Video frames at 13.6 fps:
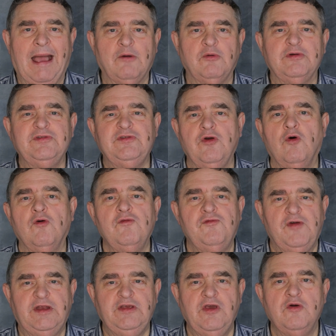powers your
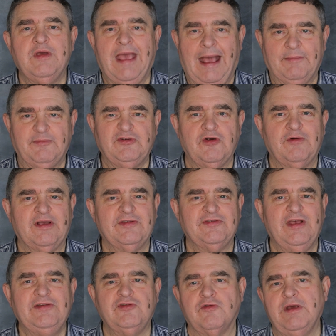video capture
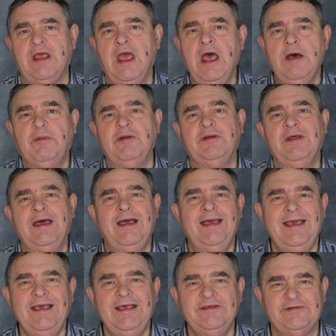accessory. But
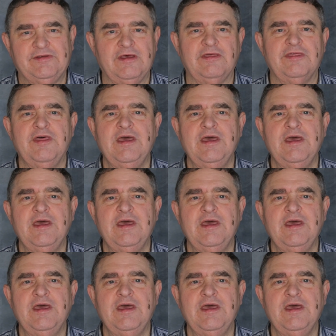here's the